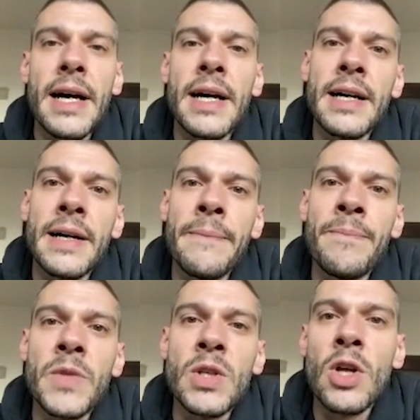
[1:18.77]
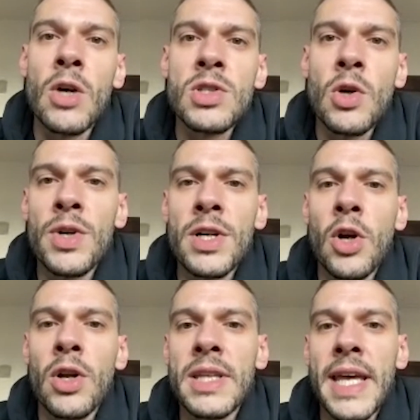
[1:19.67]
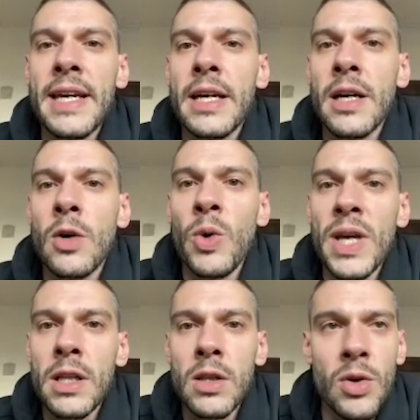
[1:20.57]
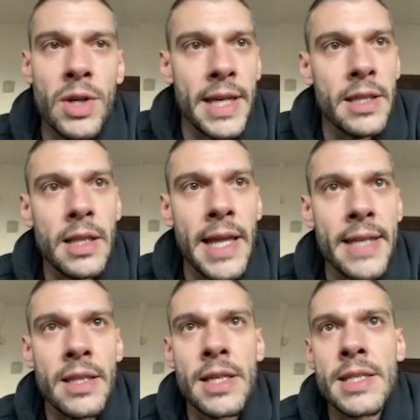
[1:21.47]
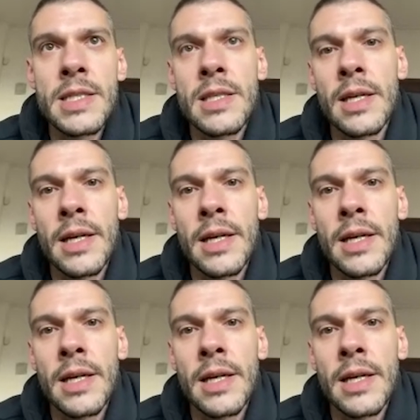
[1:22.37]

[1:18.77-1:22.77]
So we're going to take a quick look at the latest